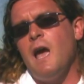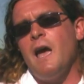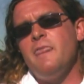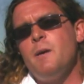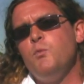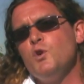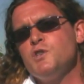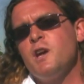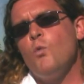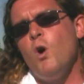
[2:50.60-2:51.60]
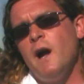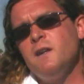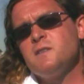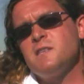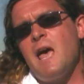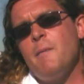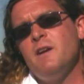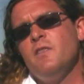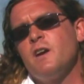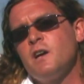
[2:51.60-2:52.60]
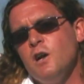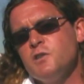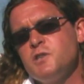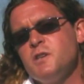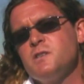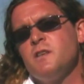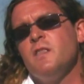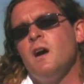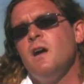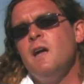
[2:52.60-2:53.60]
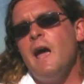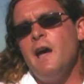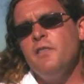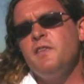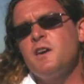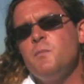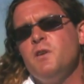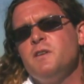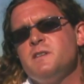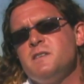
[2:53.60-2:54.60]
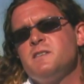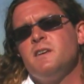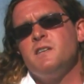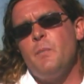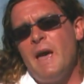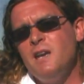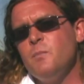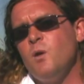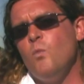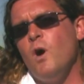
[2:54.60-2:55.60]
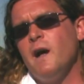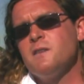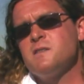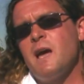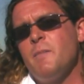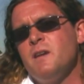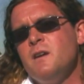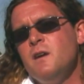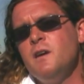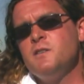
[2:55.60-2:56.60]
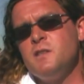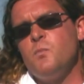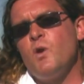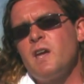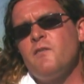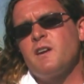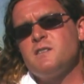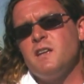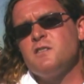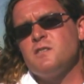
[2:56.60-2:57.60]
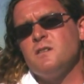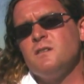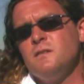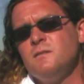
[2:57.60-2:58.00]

and they're pushing wild salmon and the cultures and the healthy communities that depend upon wild salmon to the brink of extinction.